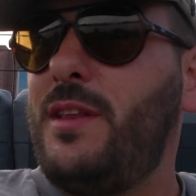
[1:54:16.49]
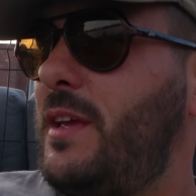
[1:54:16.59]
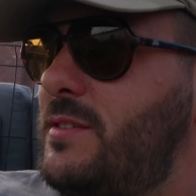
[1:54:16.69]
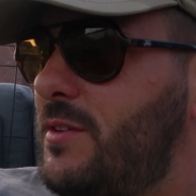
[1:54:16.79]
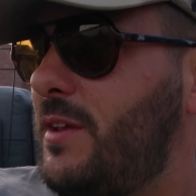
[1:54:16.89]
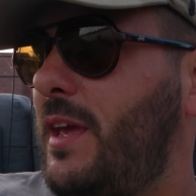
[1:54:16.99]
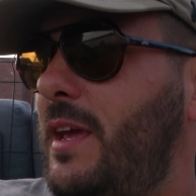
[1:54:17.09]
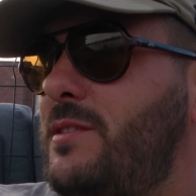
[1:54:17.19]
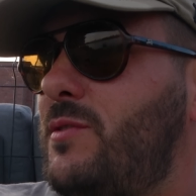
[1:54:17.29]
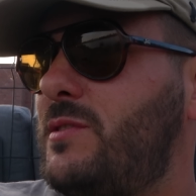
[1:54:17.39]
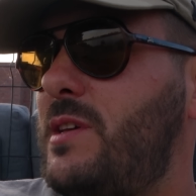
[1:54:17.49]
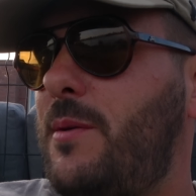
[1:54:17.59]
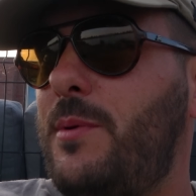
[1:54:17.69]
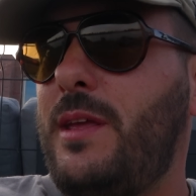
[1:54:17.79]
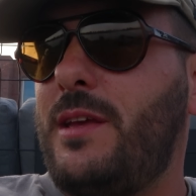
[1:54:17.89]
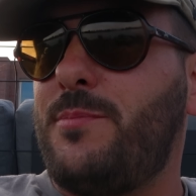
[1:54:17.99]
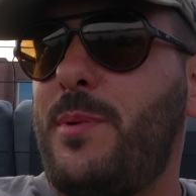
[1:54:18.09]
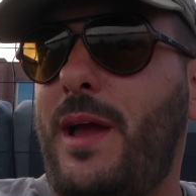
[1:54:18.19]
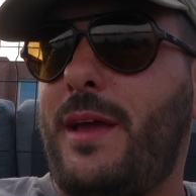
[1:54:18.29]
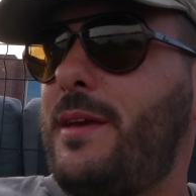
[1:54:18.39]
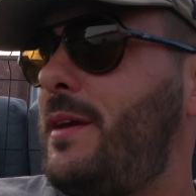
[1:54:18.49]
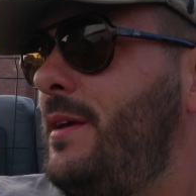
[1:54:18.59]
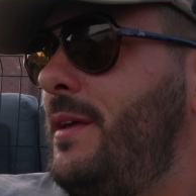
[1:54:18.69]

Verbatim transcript: Nick's going to get his rods out when he gets back.